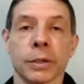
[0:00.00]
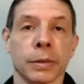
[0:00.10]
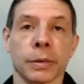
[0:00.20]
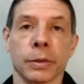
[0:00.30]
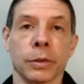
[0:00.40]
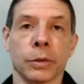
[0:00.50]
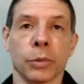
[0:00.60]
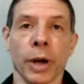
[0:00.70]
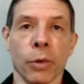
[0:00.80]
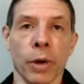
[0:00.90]
it's a
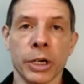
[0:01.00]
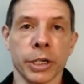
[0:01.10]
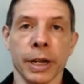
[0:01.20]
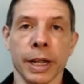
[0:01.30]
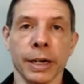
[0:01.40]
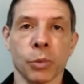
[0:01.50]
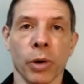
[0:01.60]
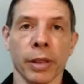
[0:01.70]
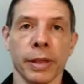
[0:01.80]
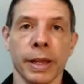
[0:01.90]
great question, and it's
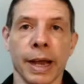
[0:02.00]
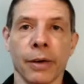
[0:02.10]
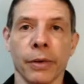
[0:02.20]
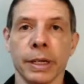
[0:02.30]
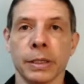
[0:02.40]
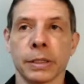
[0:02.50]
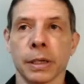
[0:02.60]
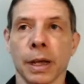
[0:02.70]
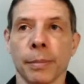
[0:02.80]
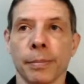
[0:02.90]
one of the areas
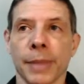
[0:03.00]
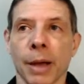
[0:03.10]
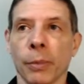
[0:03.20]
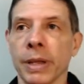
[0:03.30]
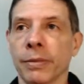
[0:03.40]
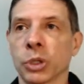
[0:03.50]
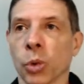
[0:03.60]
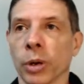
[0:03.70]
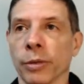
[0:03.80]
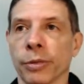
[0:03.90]
that we've
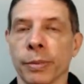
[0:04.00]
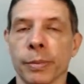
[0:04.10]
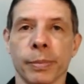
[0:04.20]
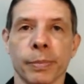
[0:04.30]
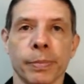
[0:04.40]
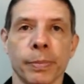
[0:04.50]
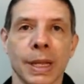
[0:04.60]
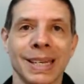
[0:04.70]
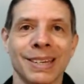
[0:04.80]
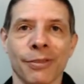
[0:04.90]
sort of
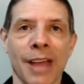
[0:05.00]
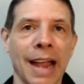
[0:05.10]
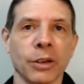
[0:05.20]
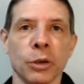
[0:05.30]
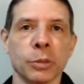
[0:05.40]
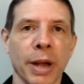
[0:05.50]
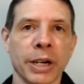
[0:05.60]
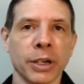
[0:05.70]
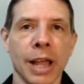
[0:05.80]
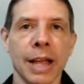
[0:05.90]
de facto
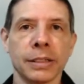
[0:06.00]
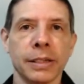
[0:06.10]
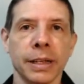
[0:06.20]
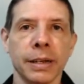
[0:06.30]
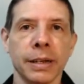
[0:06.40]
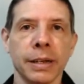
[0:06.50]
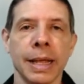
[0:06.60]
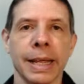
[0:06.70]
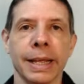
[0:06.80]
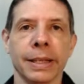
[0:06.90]
specialized in
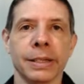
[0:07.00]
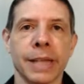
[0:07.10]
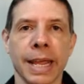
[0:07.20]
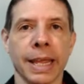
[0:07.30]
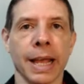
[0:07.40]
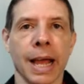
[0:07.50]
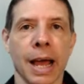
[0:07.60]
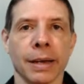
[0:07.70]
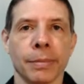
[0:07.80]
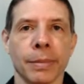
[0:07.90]
is taking
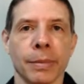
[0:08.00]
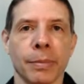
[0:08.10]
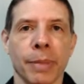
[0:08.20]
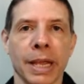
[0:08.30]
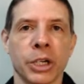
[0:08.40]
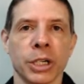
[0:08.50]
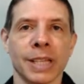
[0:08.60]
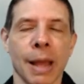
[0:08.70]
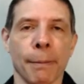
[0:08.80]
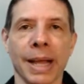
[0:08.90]
on
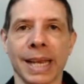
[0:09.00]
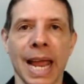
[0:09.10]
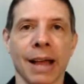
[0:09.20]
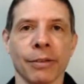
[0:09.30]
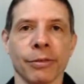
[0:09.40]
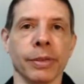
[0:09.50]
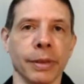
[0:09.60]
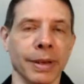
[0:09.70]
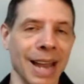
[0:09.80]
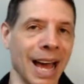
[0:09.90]
patients that might have
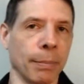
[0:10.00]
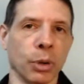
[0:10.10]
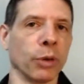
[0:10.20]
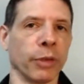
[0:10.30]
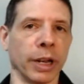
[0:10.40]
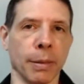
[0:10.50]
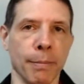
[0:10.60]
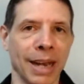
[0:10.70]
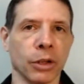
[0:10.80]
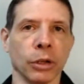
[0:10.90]
not a perfect
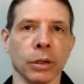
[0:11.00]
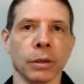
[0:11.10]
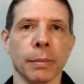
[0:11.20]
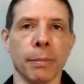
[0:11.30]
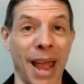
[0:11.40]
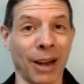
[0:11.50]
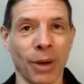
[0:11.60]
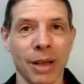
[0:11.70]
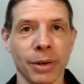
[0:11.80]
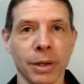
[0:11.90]
medical
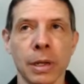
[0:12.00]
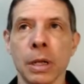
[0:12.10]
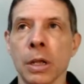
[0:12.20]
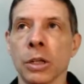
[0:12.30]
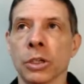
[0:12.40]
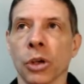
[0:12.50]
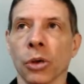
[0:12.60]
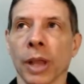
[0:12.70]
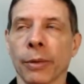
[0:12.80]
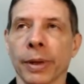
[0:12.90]
background.
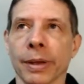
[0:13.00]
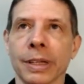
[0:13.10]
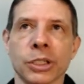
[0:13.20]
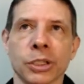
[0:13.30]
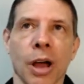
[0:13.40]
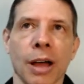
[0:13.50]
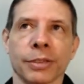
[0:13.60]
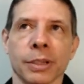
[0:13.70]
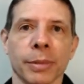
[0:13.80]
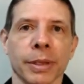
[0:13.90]
So, like we could list off
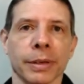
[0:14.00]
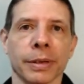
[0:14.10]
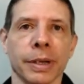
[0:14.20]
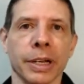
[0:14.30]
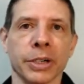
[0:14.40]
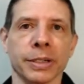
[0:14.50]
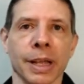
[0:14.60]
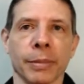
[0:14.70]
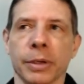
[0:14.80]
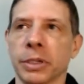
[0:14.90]
some of the conditions
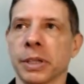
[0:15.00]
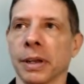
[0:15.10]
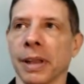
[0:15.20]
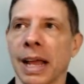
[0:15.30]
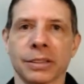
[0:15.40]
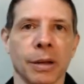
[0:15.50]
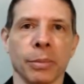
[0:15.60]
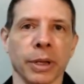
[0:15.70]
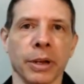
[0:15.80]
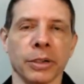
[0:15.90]
I've just in the last
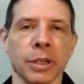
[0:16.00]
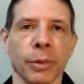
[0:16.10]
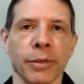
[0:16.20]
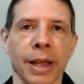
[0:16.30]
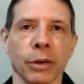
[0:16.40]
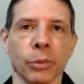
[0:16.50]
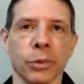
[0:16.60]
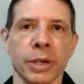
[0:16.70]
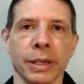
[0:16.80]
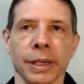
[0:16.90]
couple of years that we've handled
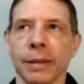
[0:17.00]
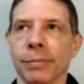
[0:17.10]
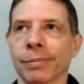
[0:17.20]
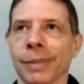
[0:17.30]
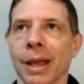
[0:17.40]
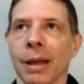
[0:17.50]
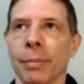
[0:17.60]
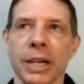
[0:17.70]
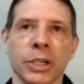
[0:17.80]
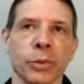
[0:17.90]
routinely.
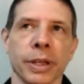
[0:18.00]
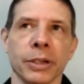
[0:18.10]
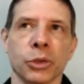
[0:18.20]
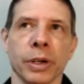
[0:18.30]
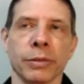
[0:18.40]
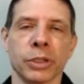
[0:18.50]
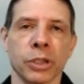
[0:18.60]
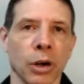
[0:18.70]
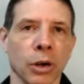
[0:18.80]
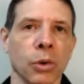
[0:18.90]
Patients with a history of
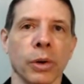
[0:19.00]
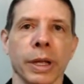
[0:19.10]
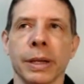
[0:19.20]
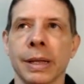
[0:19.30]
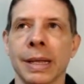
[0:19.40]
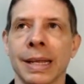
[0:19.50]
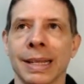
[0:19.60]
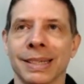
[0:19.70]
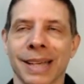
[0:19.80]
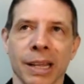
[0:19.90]
sarcoid,
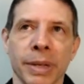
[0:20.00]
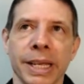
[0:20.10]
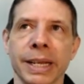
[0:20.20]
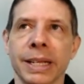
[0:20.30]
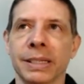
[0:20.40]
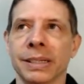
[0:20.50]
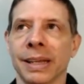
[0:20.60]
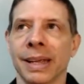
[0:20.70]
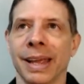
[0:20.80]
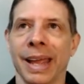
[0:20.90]
diabetes,
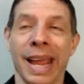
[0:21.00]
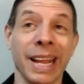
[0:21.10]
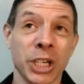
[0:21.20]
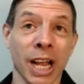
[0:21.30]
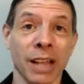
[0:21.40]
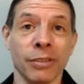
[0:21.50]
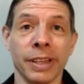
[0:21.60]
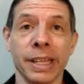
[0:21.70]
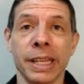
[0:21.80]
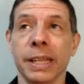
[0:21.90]

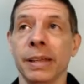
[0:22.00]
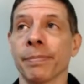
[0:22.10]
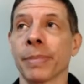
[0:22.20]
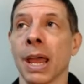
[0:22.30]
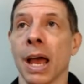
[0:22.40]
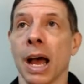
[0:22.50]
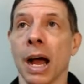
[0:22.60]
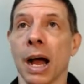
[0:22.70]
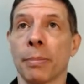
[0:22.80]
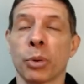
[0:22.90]
HIV,
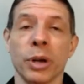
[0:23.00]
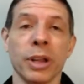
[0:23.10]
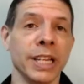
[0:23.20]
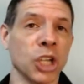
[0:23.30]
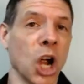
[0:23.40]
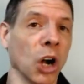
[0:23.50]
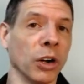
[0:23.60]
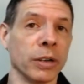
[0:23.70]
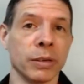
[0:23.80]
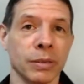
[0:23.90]
previous
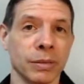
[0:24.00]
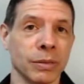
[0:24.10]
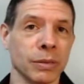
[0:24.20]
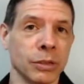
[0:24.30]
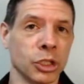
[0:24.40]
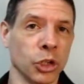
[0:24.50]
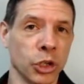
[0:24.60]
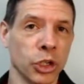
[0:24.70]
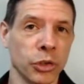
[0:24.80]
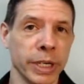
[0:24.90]
heart
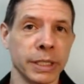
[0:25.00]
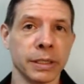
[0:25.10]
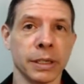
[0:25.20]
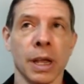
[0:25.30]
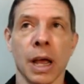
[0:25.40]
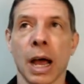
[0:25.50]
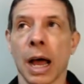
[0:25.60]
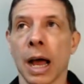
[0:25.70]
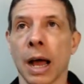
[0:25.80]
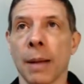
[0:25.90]
surgeries,
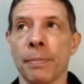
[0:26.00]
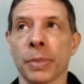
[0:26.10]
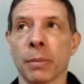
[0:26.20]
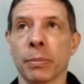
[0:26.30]
um,